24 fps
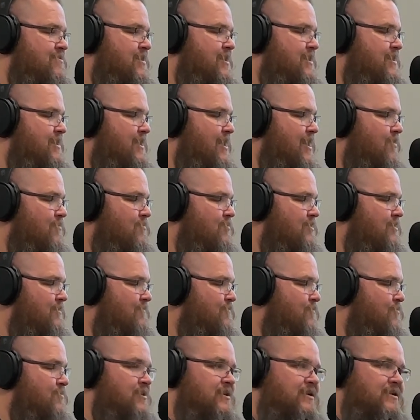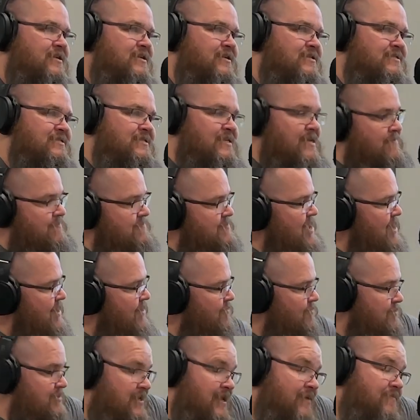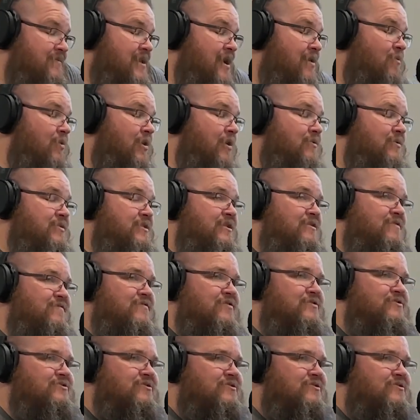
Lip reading: and we'll look forward to keep networking with you in the future.